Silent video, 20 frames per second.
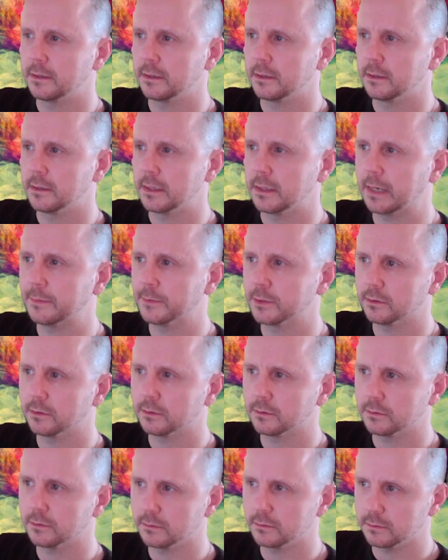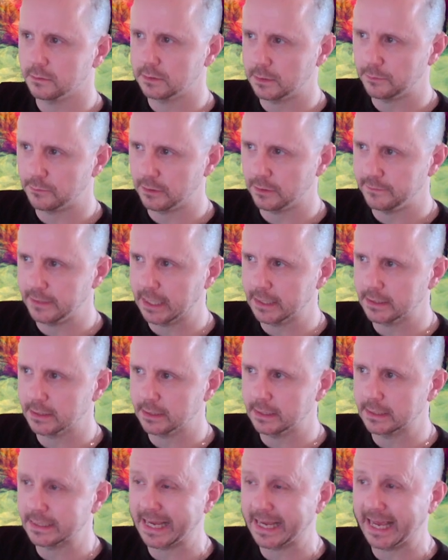chemical
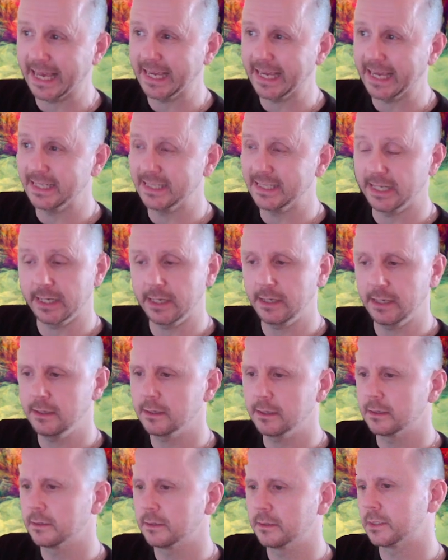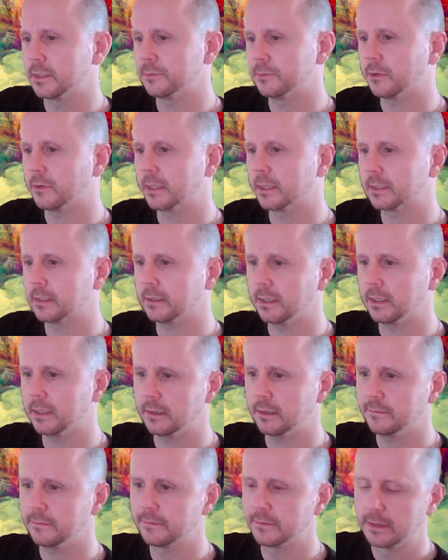abbreviation is AG, surprisingly
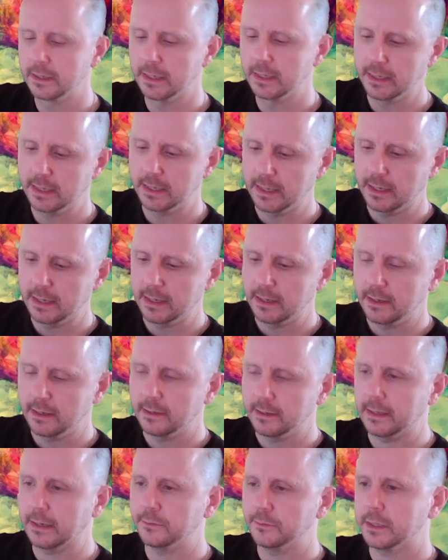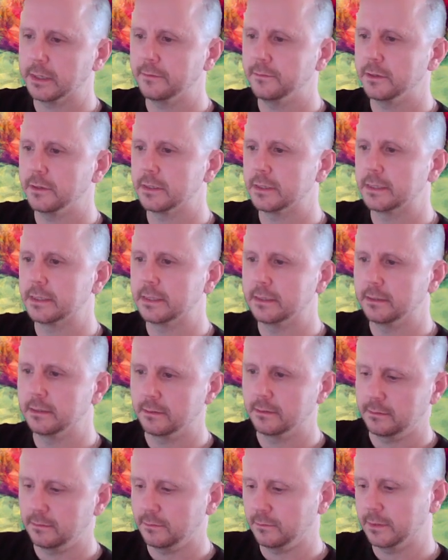enough. That would give you,
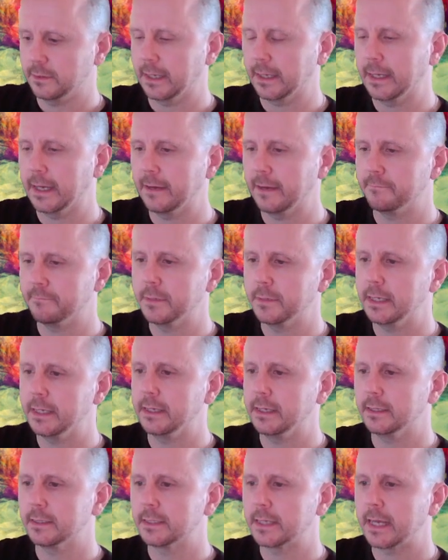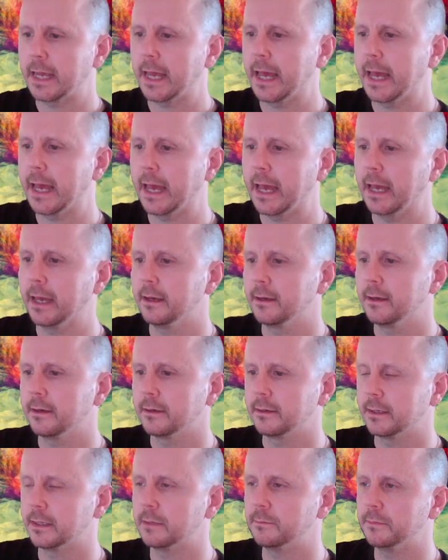well, that gave me tag
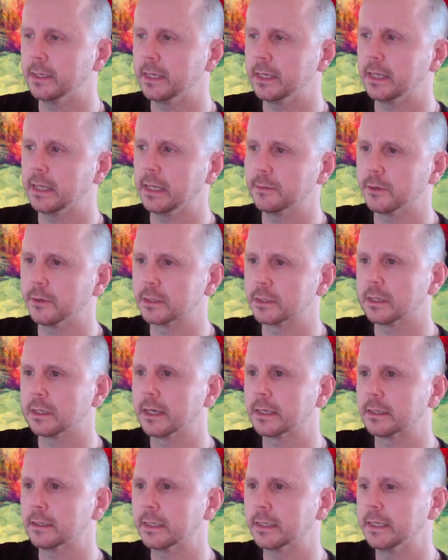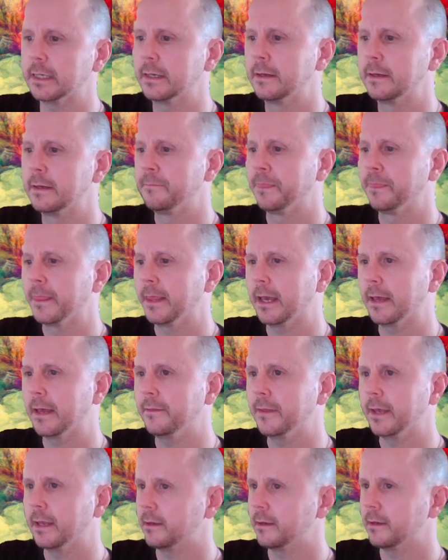at the beginning most likely, and
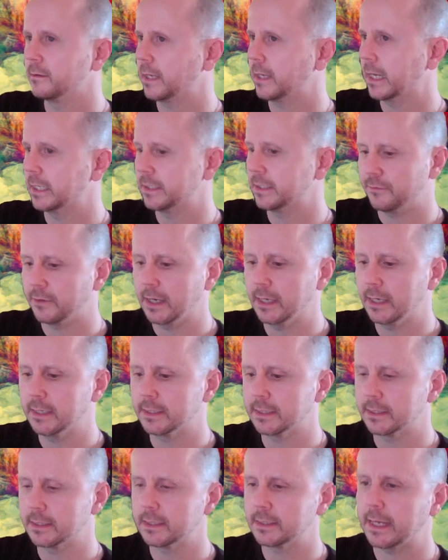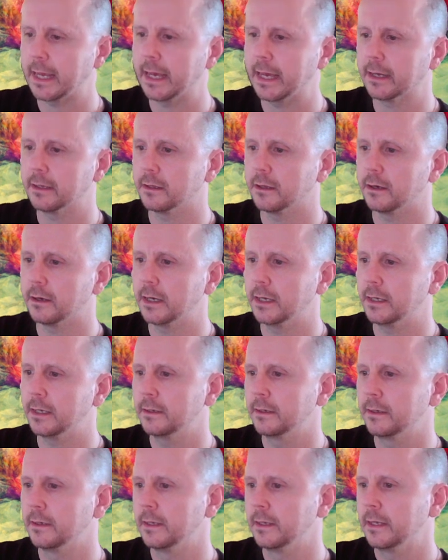then catchphrase is a
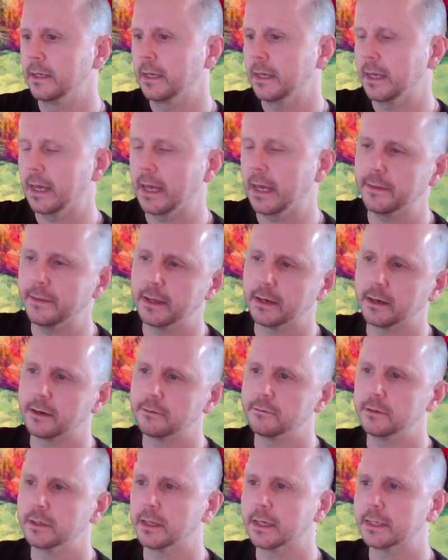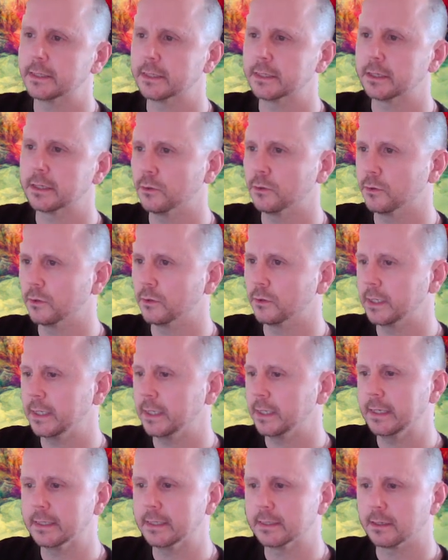tagline, and then I realized that chord
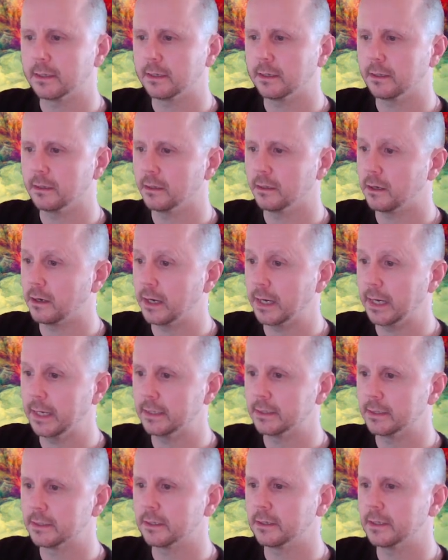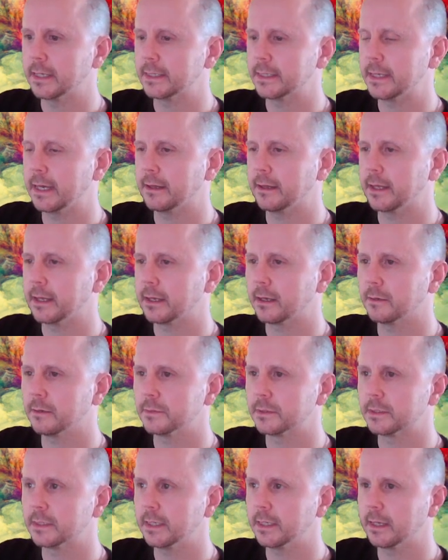is a line, so that's how that comes
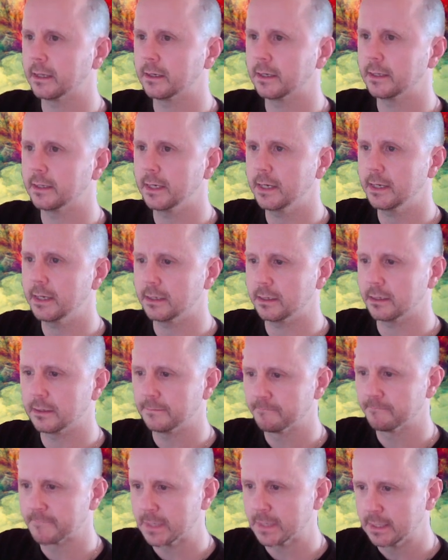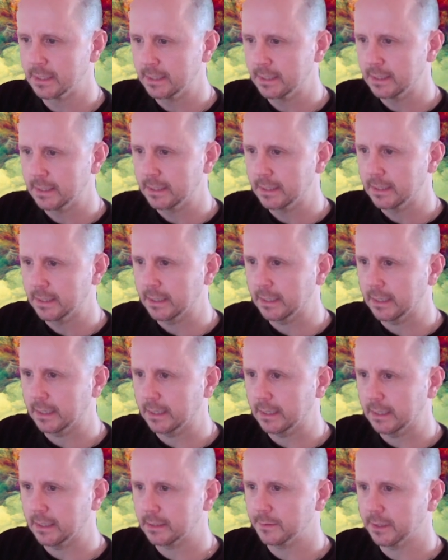together at the end.
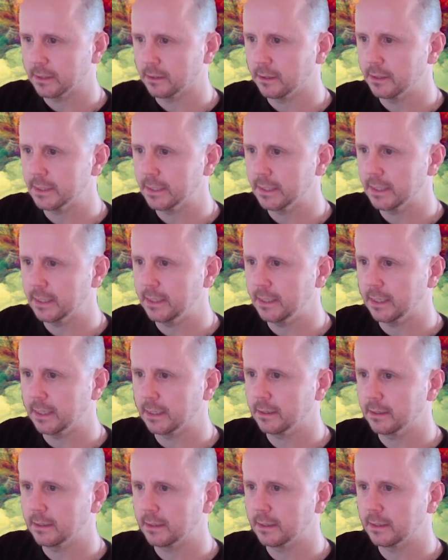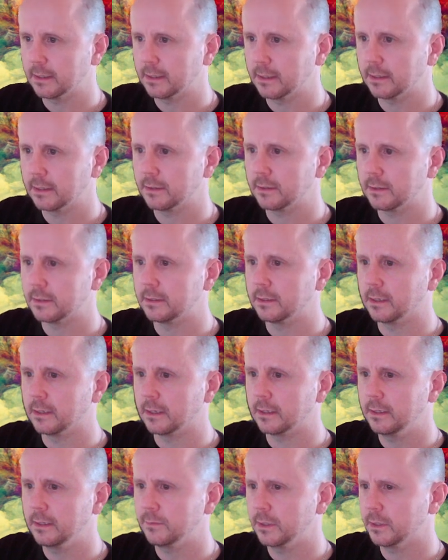So we're closing in here. I
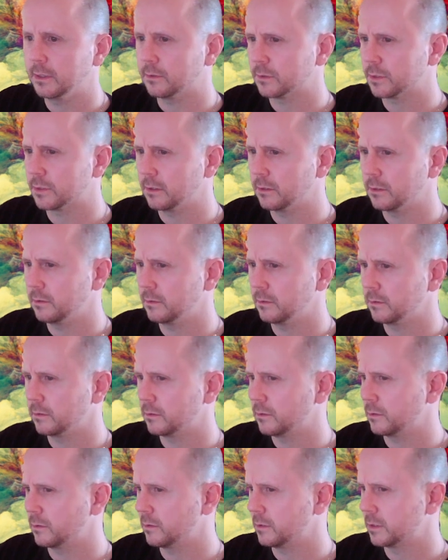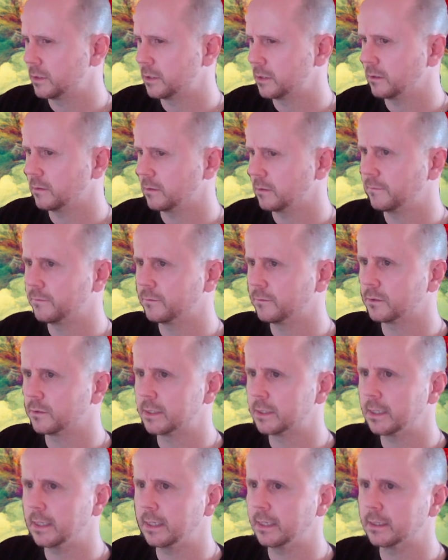think we also couldn't solve
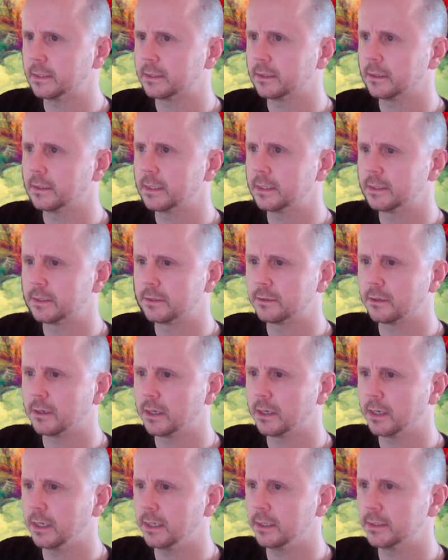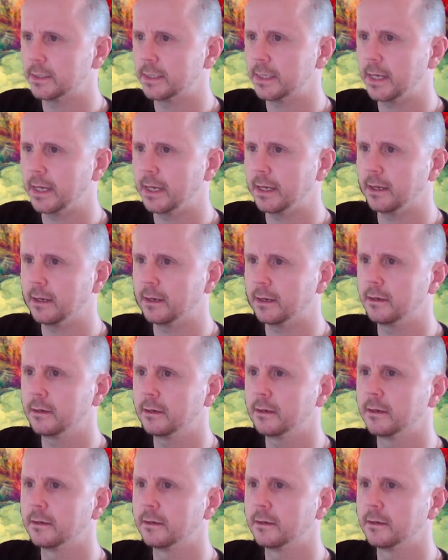14, so let's try 10.